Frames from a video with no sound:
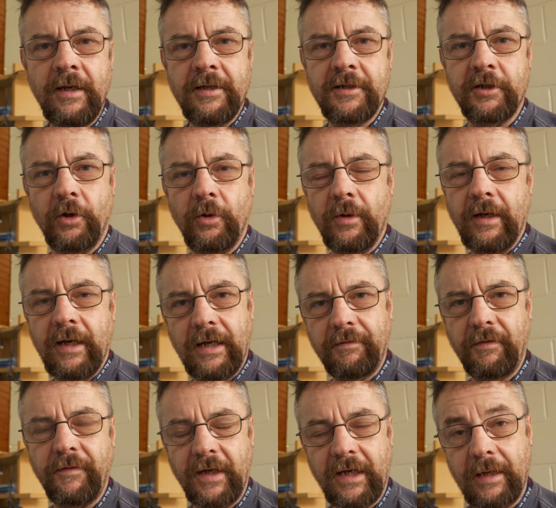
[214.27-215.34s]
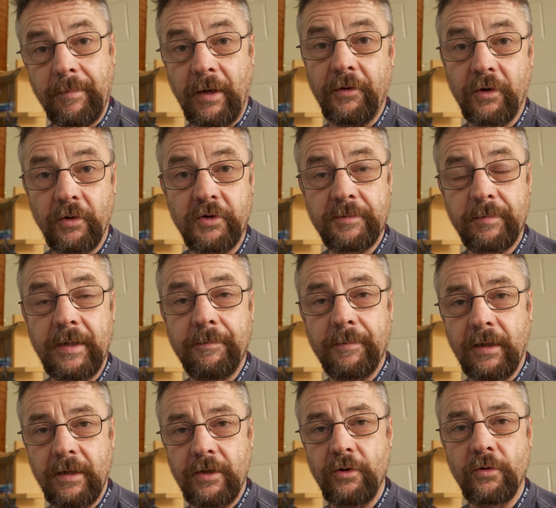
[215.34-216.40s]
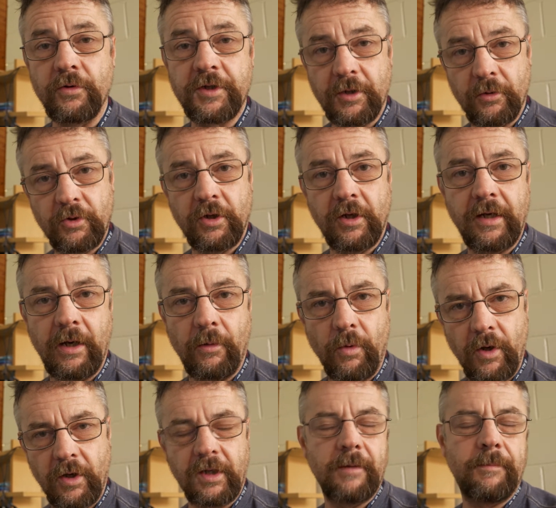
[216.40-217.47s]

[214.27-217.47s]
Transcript: So have a think about those people in your social network,